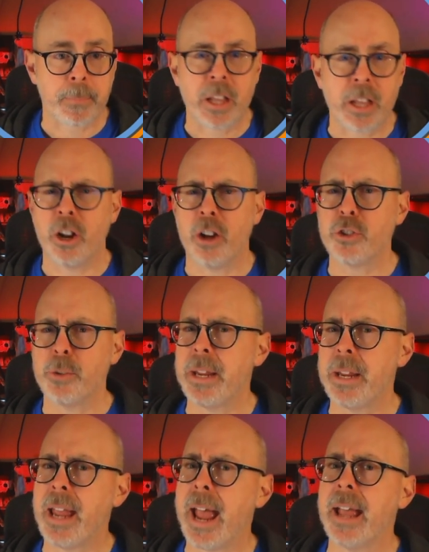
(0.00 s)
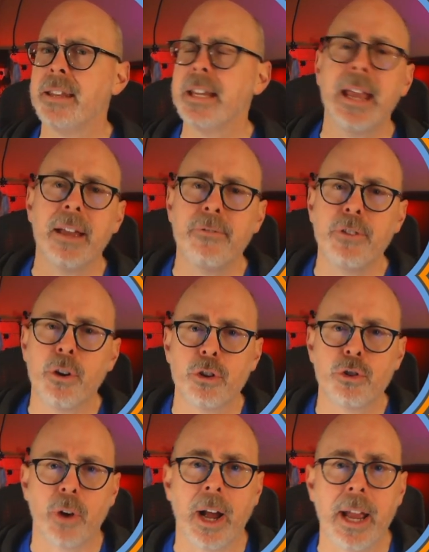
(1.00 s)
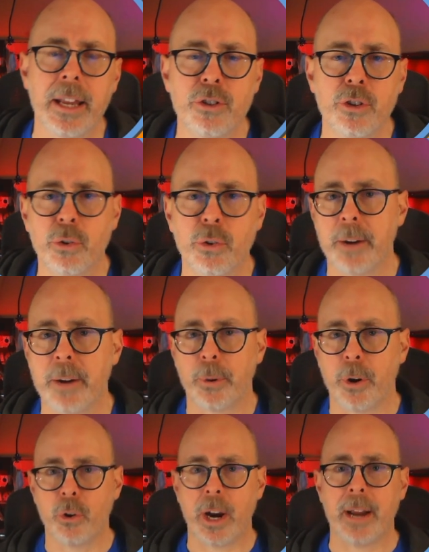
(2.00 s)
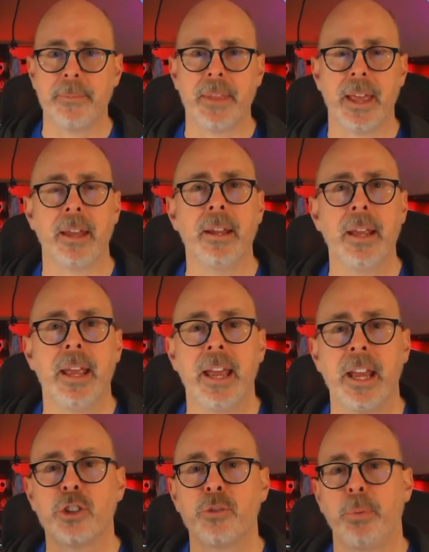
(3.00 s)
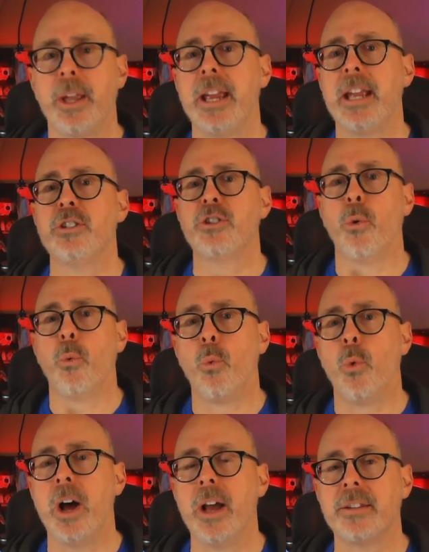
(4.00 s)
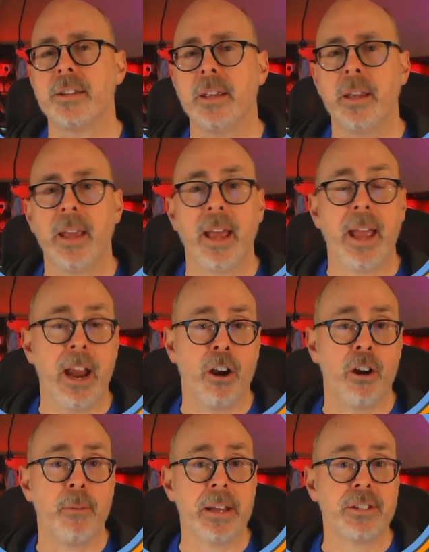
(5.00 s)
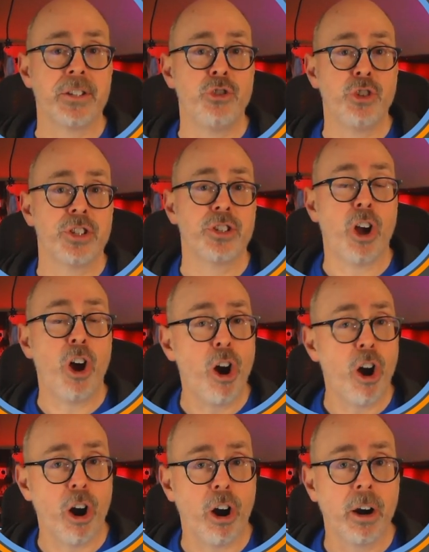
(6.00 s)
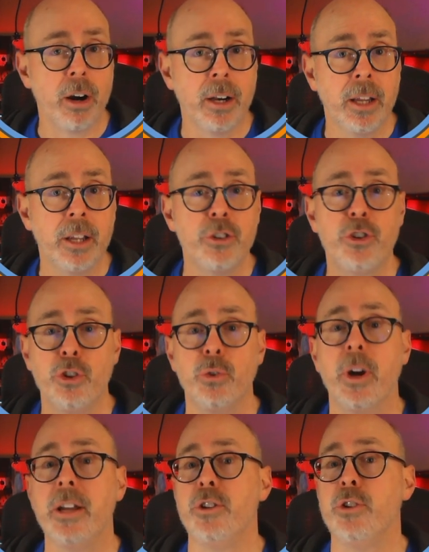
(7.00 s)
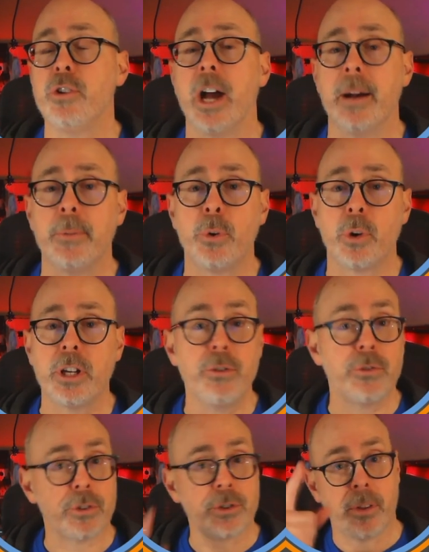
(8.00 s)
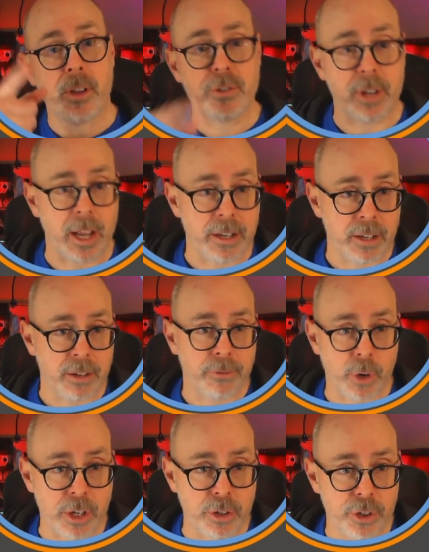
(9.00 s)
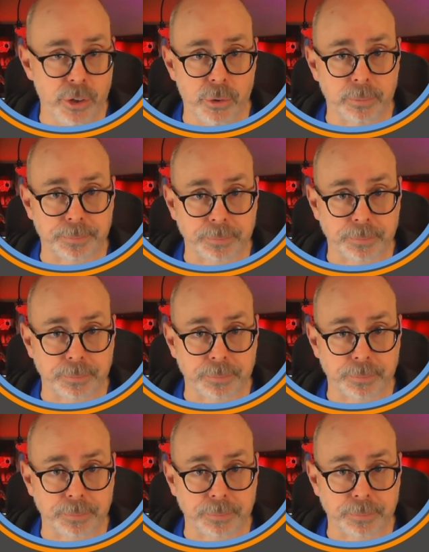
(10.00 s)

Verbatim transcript: Could also be handy if you're trying to create a program that explains what error messages are to a new Commodore user. So there's an idea for you too.